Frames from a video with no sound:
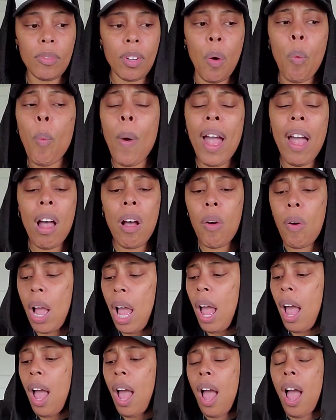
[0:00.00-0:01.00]
Well,
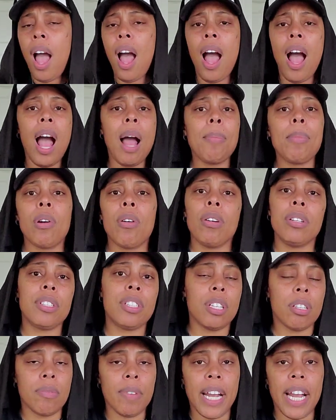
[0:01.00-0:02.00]
I'm going to
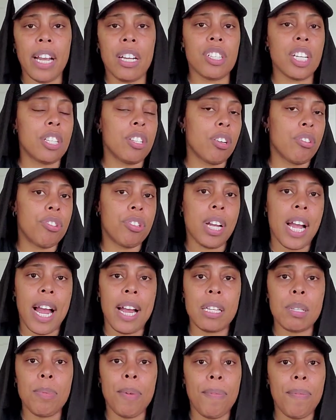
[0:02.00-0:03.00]
the range. I told you
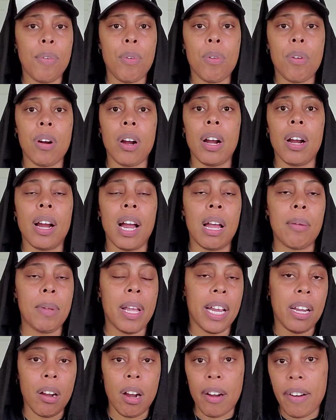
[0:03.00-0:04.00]
guys before, I'm
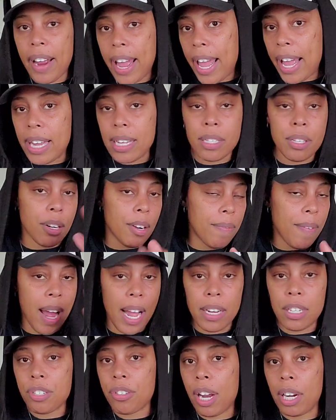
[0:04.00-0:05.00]
an NRA
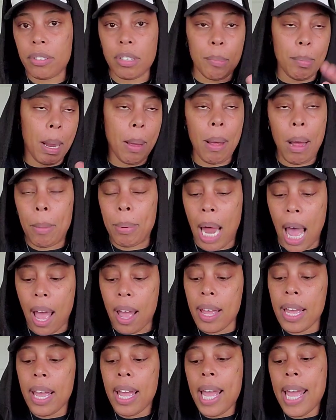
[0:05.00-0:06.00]
certified instructor, blah, blah, blah.
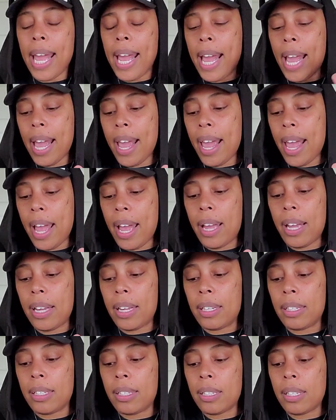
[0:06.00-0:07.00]

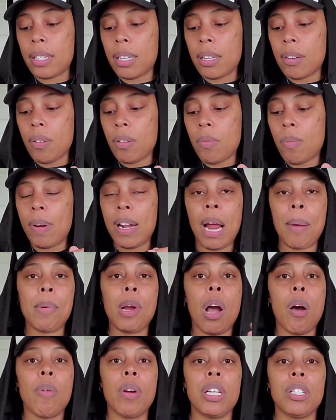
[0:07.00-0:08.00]
And when I'm
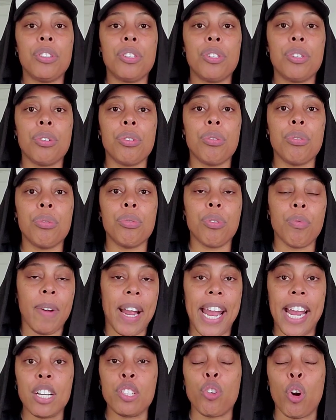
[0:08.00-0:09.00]
going to the
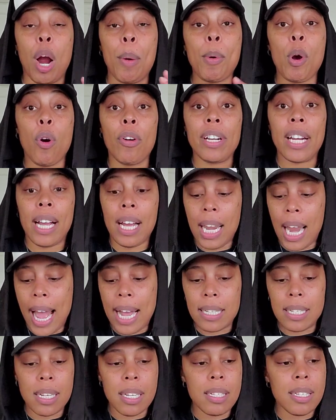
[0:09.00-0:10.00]
range or I'm going to
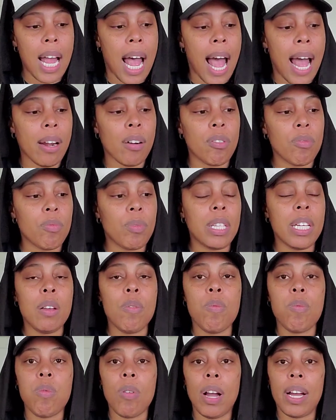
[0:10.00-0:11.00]
classes, I don't really
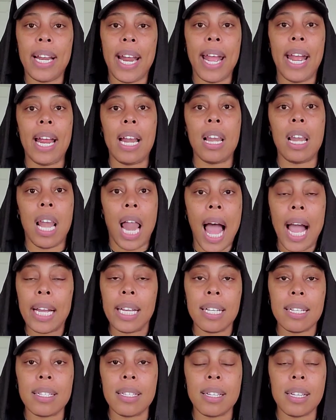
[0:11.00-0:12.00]
want a
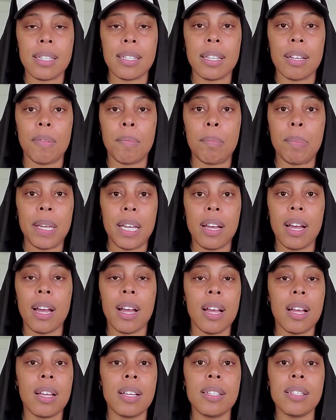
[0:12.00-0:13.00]
locking system
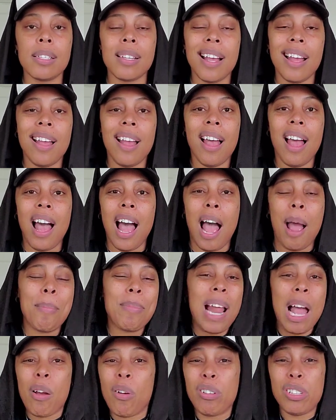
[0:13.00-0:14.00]
because I'm
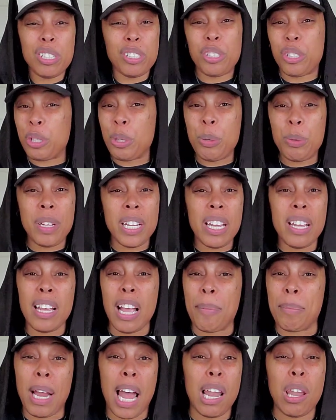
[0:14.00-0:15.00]
not on duty.
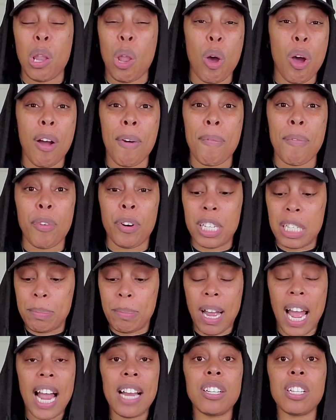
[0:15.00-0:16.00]
I'm not law
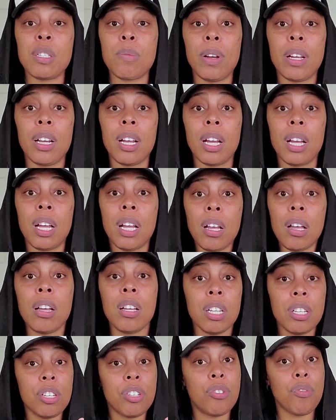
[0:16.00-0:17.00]
enforcement. I just want to
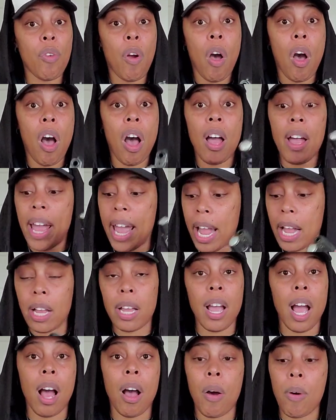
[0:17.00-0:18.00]
draw and
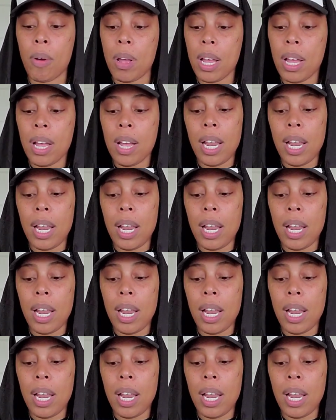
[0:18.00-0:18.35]
go.